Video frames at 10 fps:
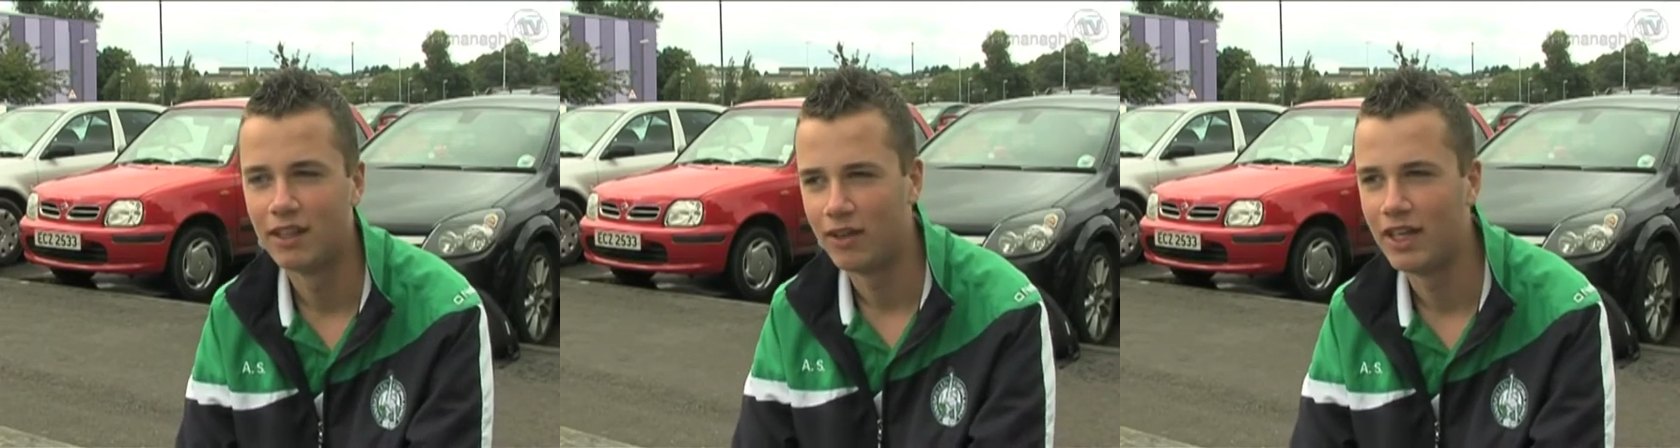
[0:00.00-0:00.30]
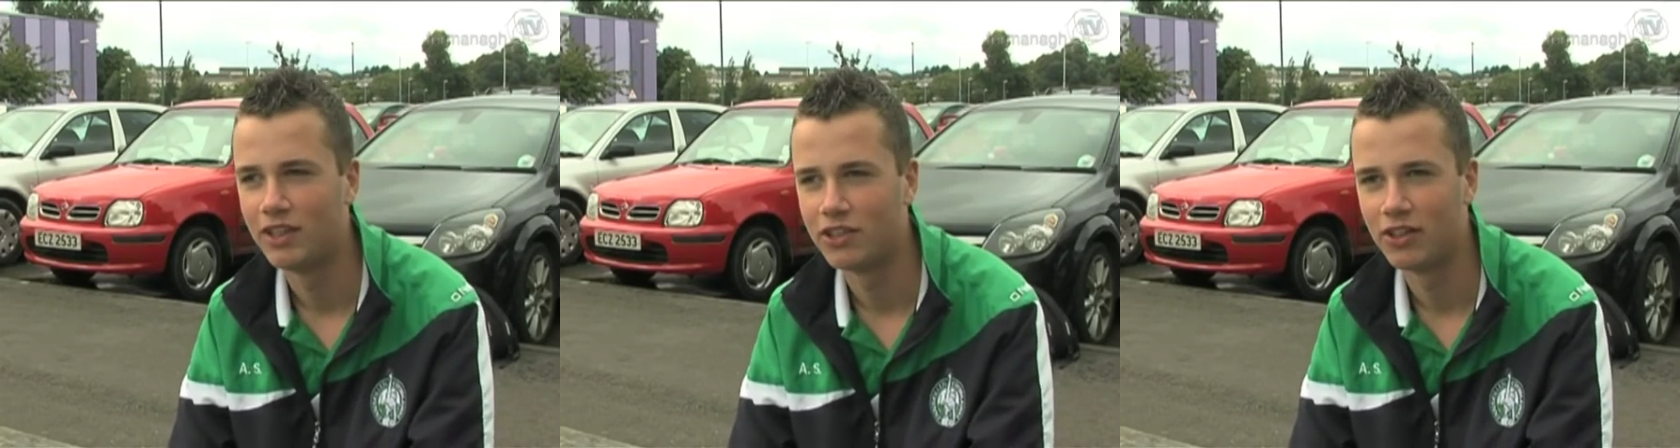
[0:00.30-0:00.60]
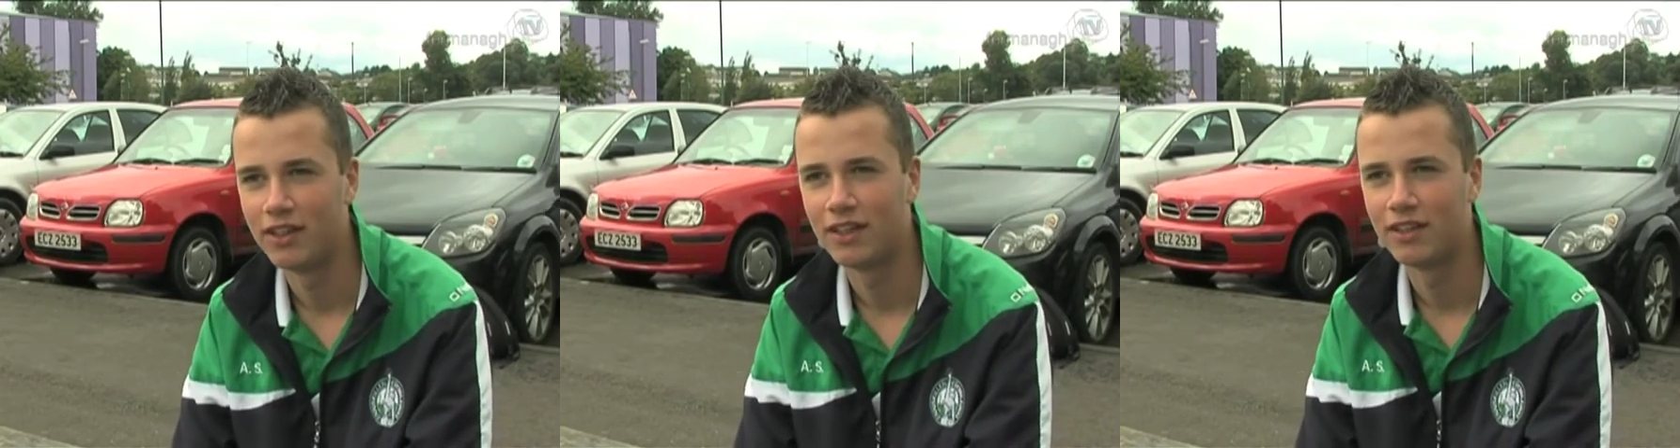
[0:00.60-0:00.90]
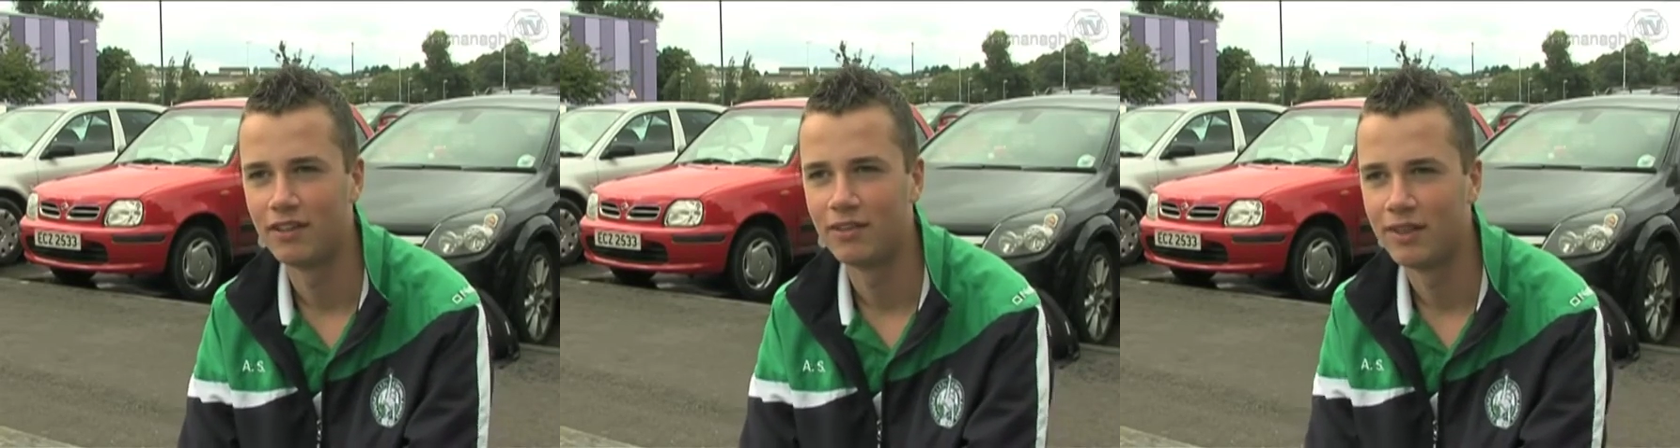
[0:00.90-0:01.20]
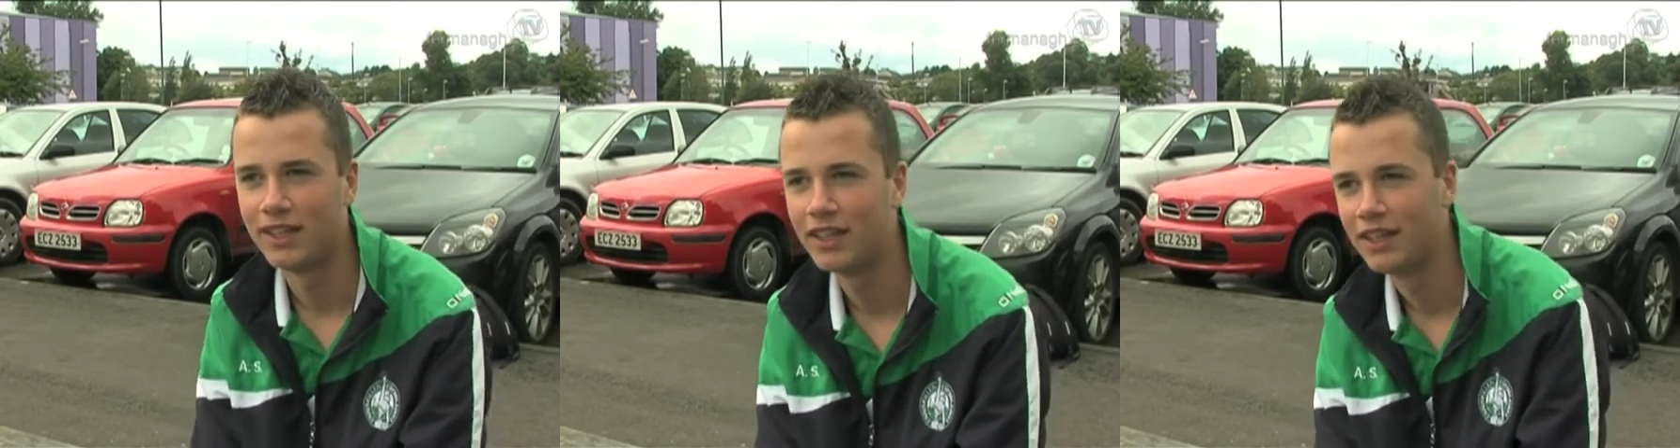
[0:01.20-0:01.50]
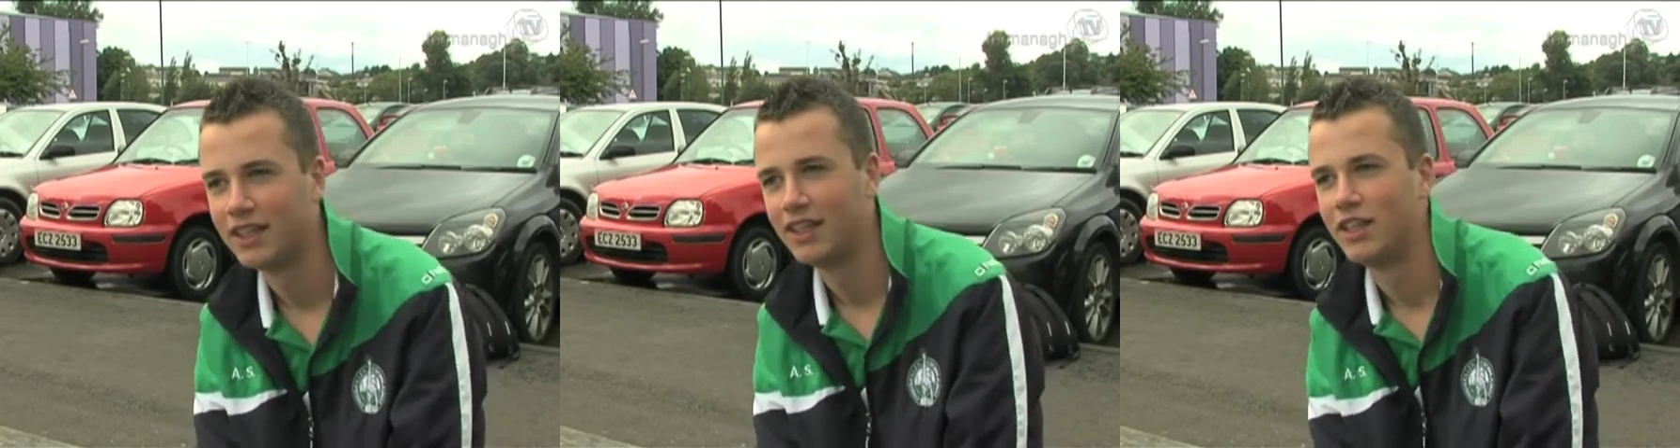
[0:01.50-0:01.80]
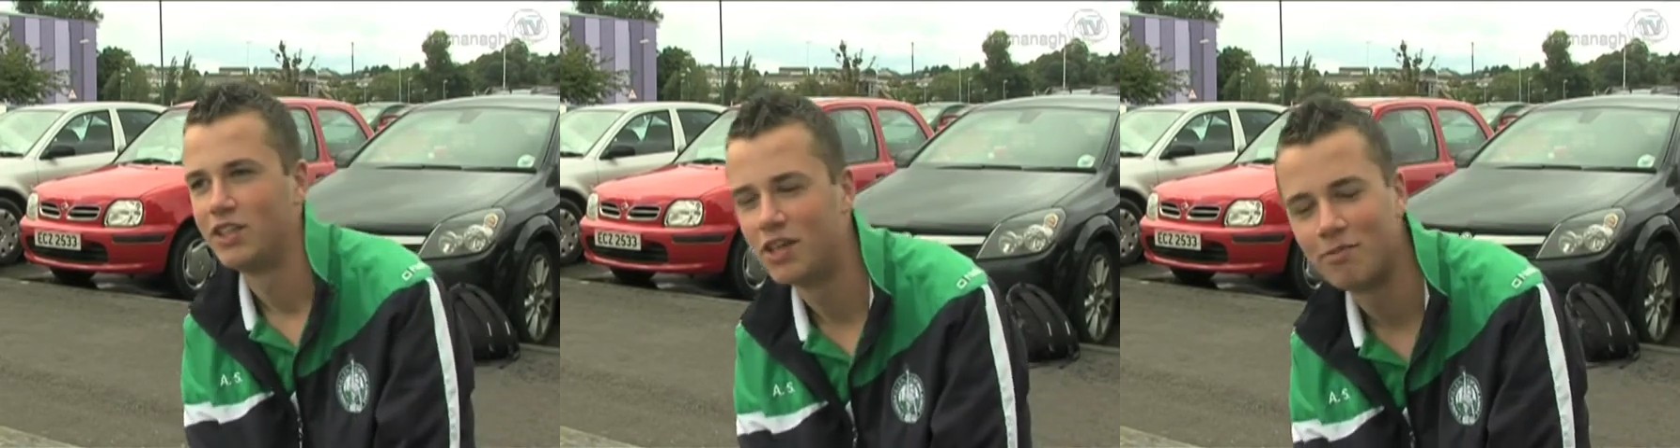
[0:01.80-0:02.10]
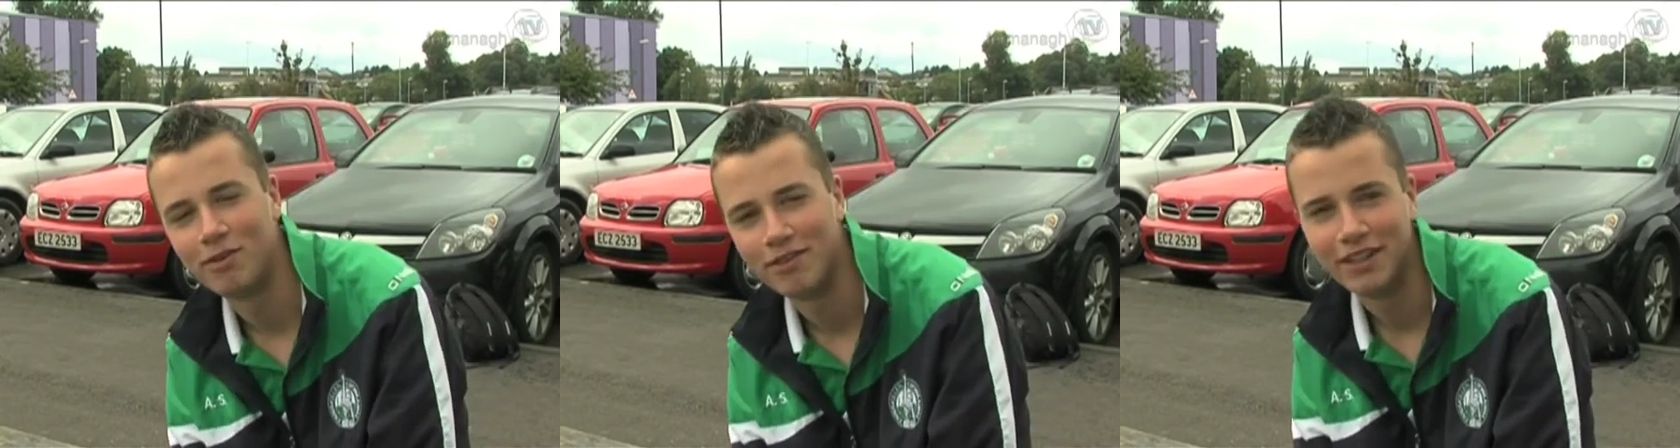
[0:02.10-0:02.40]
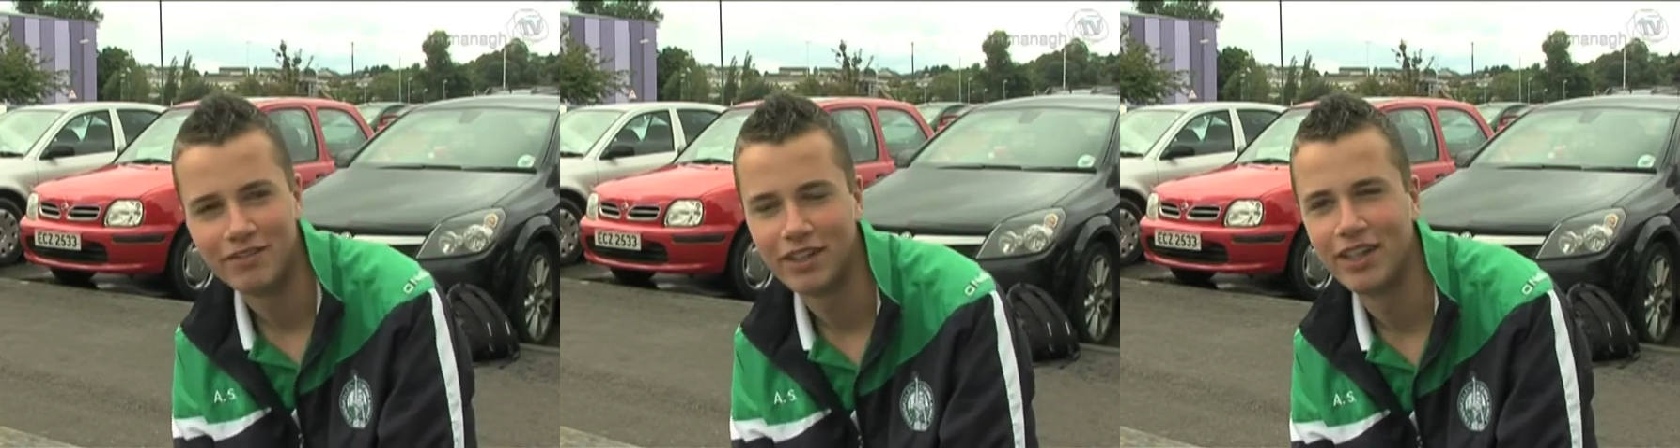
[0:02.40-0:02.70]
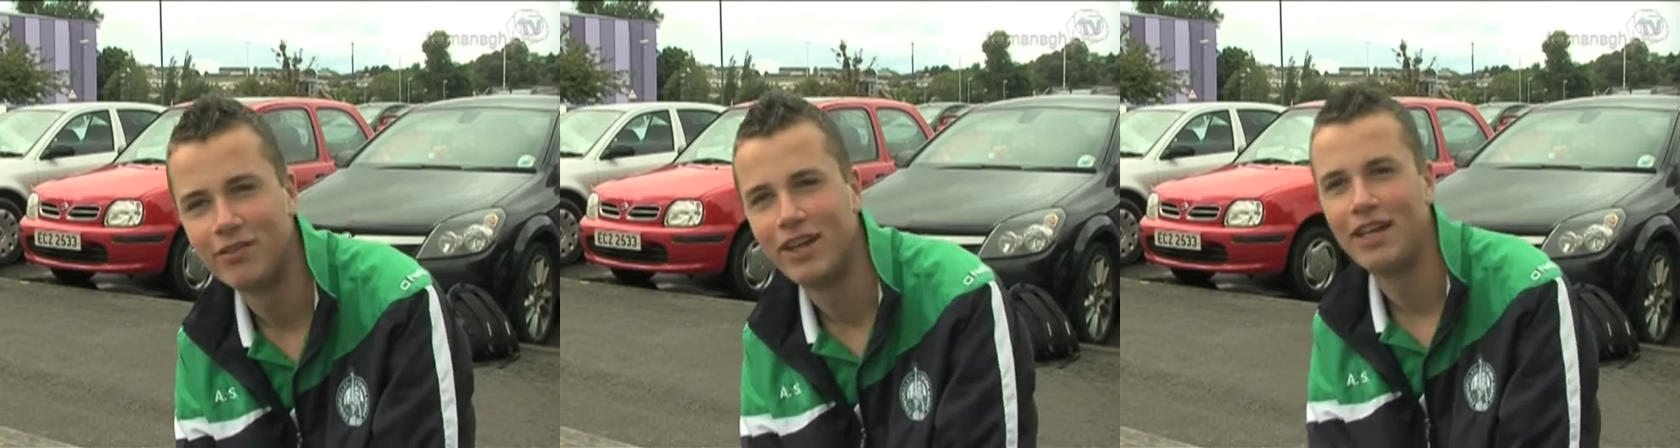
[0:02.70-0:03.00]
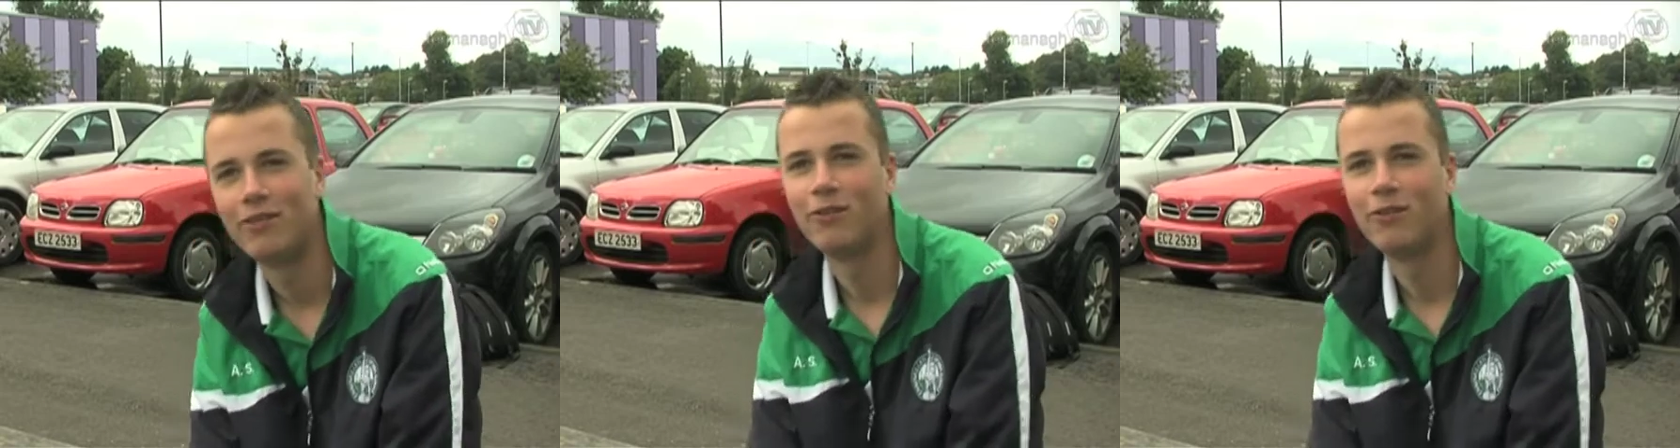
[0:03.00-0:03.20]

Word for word: really enjoyed it a lifetime really and